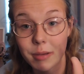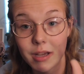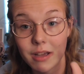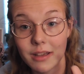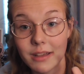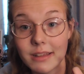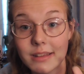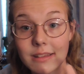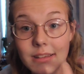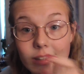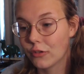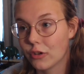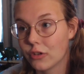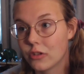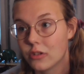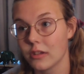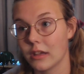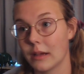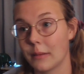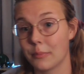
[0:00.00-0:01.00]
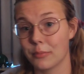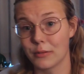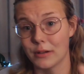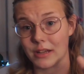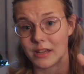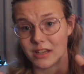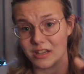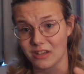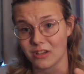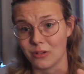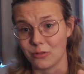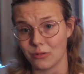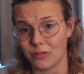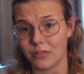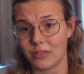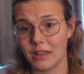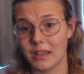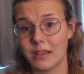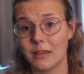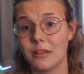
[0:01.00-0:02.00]
pods versus like bringing a huge
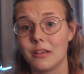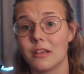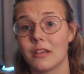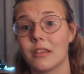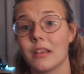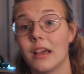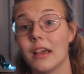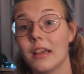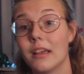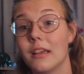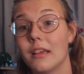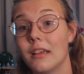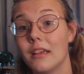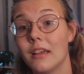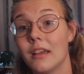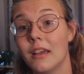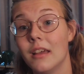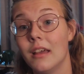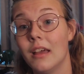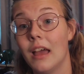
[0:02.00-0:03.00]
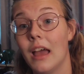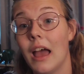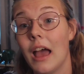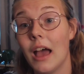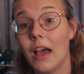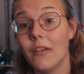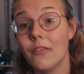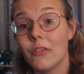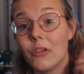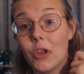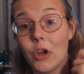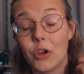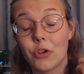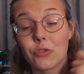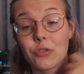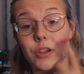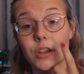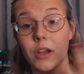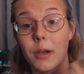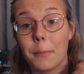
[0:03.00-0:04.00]
thing, because I have
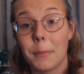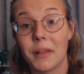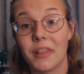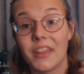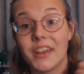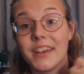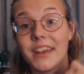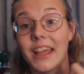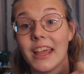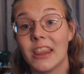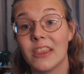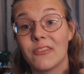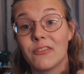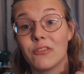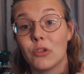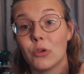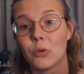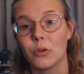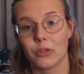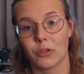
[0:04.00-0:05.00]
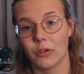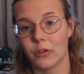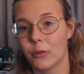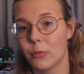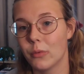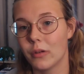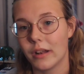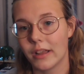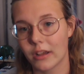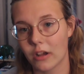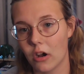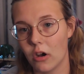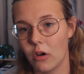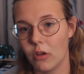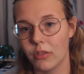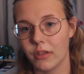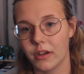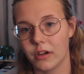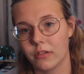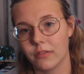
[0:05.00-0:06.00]
laundry up on the 10th floor, so I don't want to like
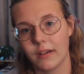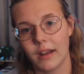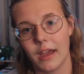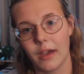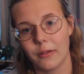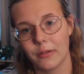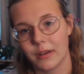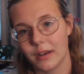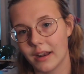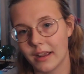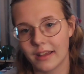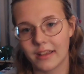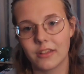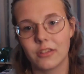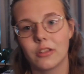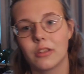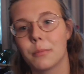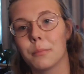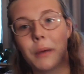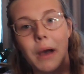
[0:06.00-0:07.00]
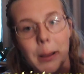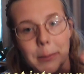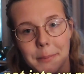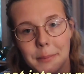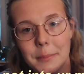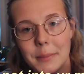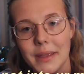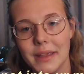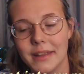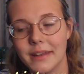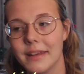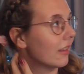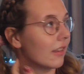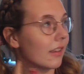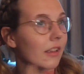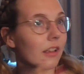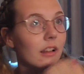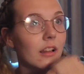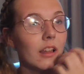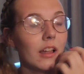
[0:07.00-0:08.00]
haul that around, and I can just pop them in. It's
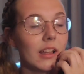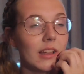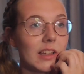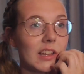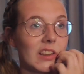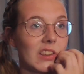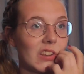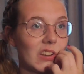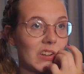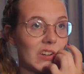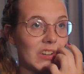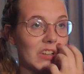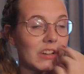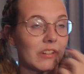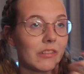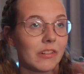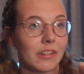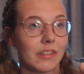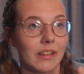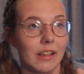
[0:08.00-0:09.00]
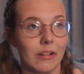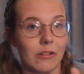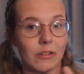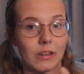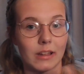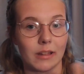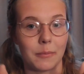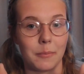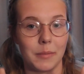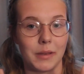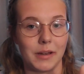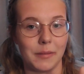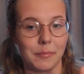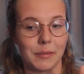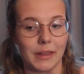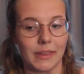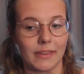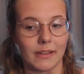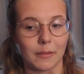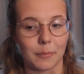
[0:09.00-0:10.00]
a lot easier to recycle like a mini
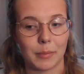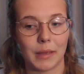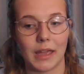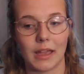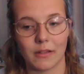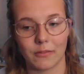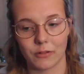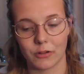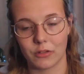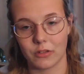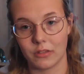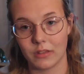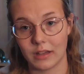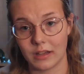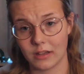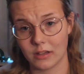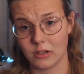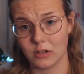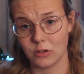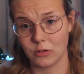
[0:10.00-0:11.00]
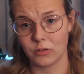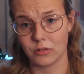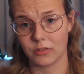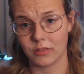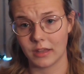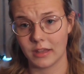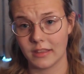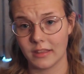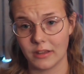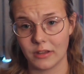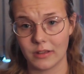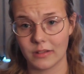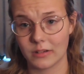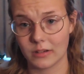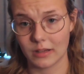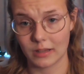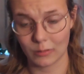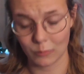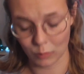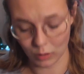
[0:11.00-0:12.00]
plastic bag versus like a huge thing that you have
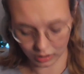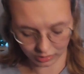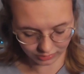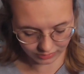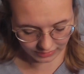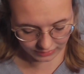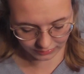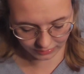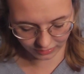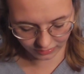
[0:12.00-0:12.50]
to like wash out